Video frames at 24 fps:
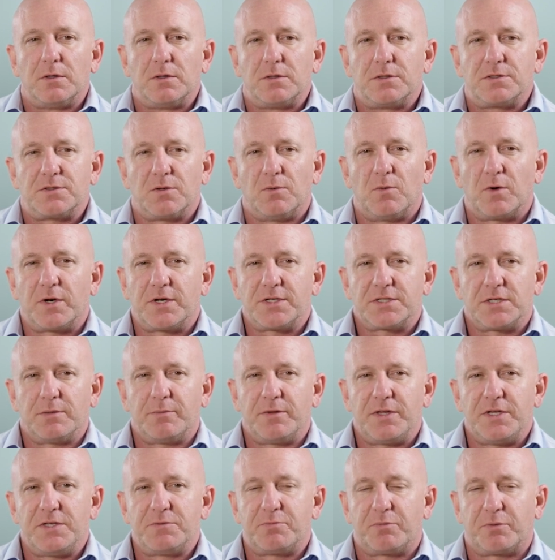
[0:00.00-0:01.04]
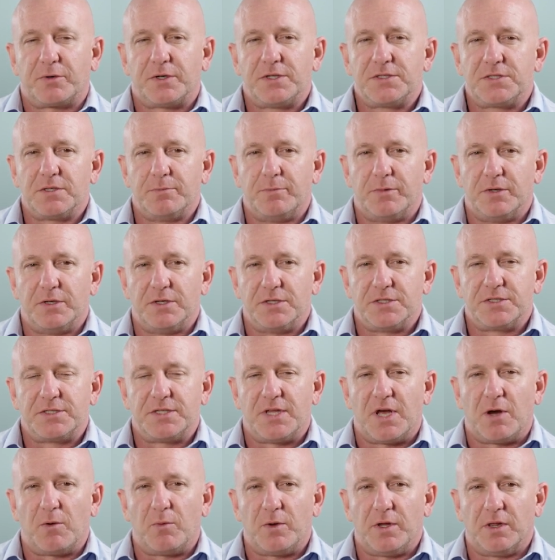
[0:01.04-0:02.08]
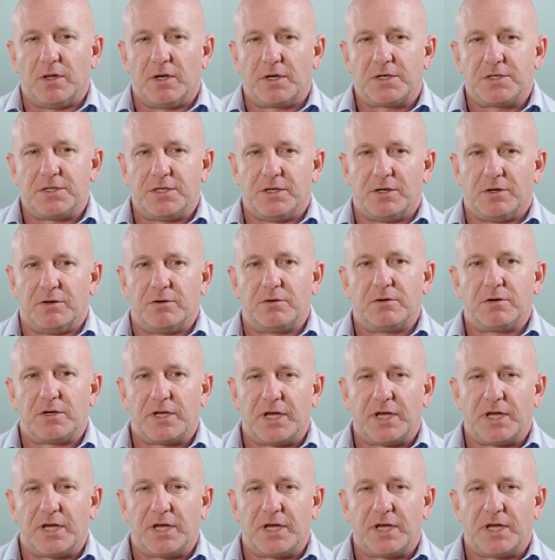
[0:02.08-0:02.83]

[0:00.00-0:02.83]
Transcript: So what are some of these principles that we look to